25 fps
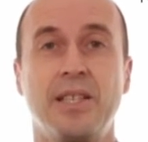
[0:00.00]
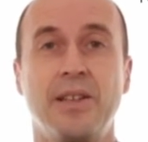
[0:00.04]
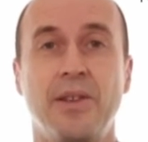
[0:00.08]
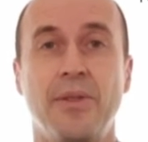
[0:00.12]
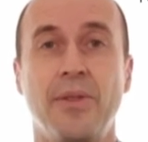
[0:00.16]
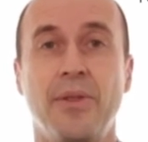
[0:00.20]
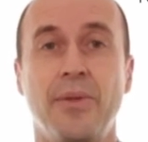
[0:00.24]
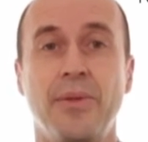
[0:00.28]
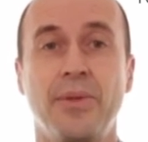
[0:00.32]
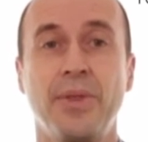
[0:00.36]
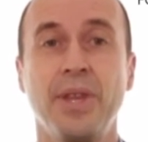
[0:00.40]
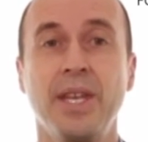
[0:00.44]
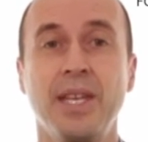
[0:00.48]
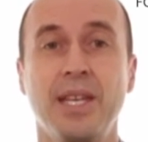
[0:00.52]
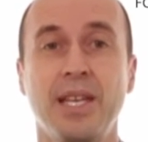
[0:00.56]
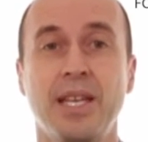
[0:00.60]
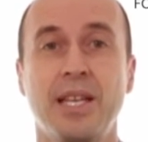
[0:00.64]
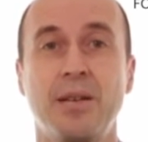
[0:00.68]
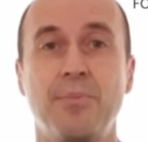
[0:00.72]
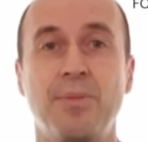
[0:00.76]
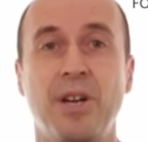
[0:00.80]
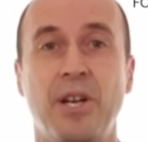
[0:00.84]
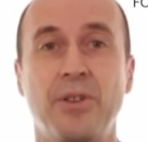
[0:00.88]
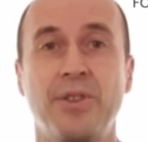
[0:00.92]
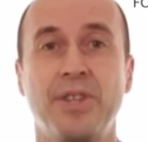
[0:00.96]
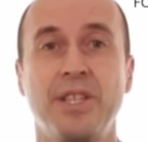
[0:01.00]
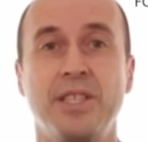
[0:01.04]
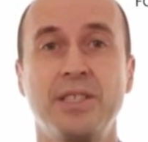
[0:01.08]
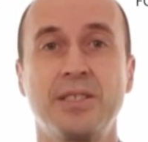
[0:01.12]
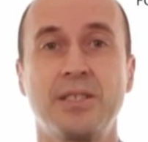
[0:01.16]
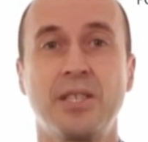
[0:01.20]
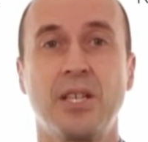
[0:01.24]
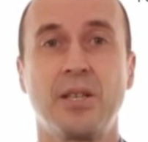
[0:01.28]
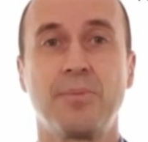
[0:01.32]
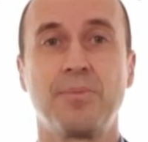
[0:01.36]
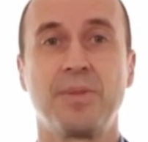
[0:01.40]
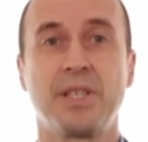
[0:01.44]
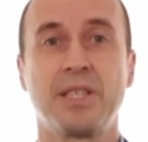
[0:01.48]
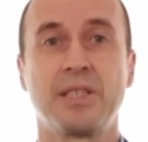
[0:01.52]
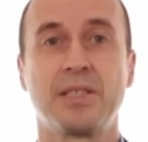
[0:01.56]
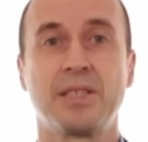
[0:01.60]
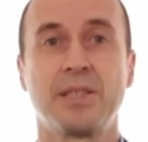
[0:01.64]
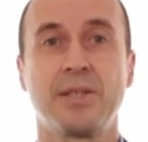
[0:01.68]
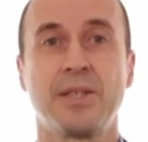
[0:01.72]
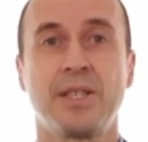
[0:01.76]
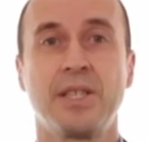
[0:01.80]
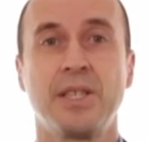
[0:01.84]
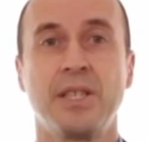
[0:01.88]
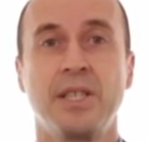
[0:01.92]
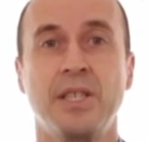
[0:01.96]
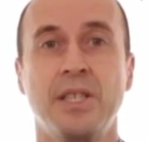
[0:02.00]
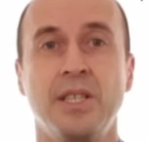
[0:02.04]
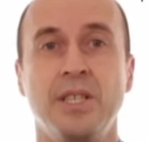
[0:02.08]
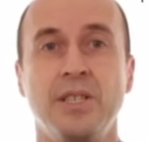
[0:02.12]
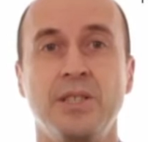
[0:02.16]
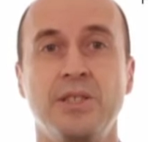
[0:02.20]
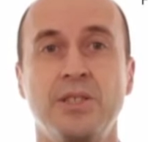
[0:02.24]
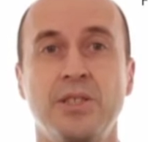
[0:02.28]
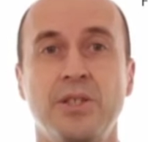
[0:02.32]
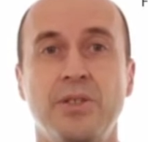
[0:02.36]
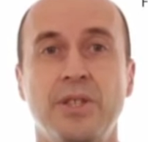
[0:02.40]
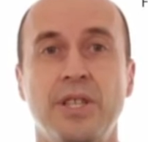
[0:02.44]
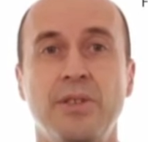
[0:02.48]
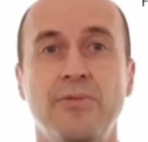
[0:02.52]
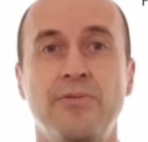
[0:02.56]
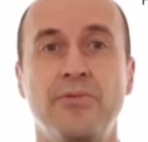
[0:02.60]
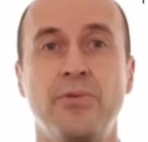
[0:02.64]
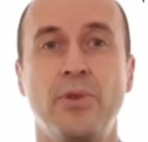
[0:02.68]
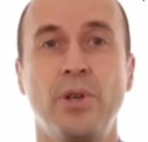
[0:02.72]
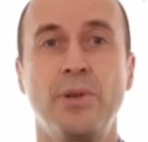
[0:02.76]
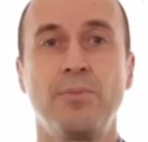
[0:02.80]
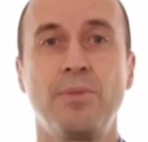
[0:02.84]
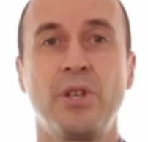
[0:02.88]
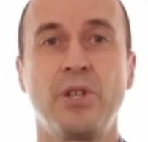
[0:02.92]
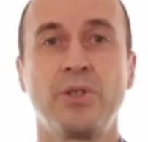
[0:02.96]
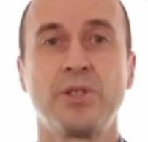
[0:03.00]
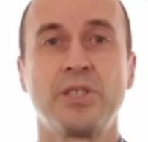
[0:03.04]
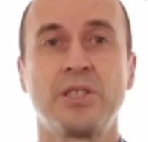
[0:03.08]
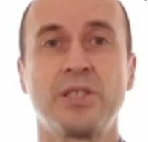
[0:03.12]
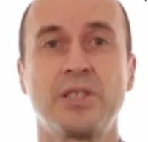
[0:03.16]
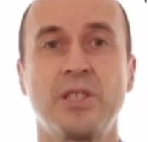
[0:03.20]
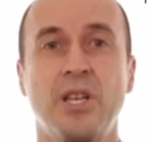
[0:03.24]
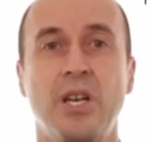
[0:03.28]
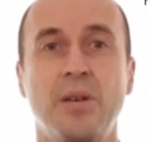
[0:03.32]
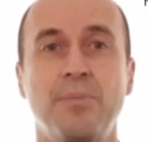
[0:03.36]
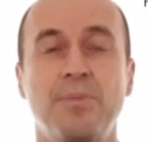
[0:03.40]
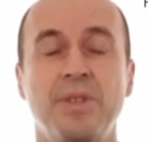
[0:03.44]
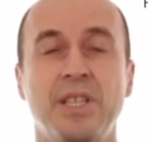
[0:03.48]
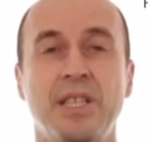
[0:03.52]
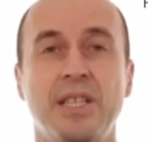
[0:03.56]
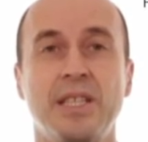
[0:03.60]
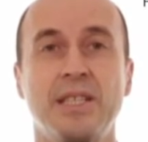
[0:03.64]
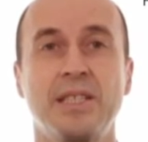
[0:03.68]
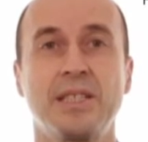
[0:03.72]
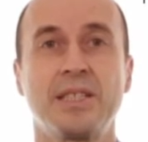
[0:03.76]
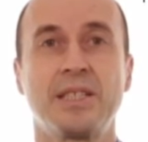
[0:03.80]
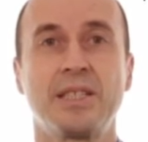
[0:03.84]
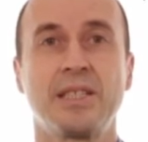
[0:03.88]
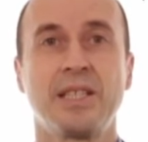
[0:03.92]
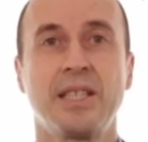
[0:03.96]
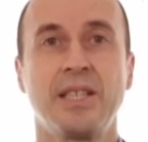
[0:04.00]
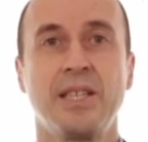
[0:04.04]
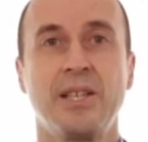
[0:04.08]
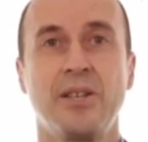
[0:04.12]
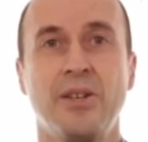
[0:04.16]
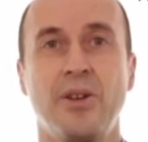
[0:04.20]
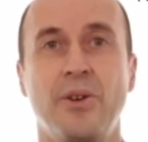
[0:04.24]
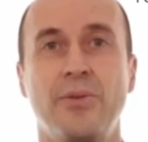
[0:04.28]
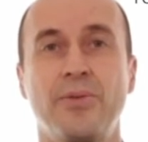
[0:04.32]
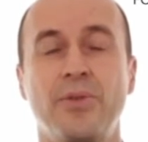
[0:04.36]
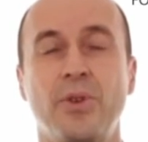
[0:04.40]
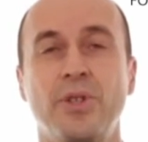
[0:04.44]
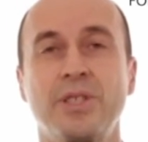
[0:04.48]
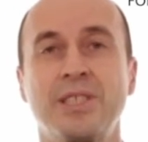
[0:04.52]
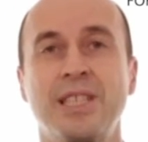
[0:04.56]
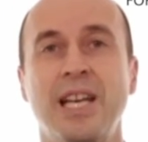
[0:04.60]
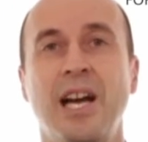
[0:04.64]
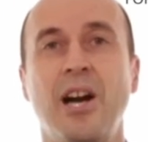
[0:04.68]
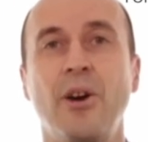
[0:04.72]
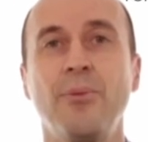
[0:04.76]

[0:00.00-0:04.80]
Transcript: thinking about these topics. So the foremost topic is, of course, how we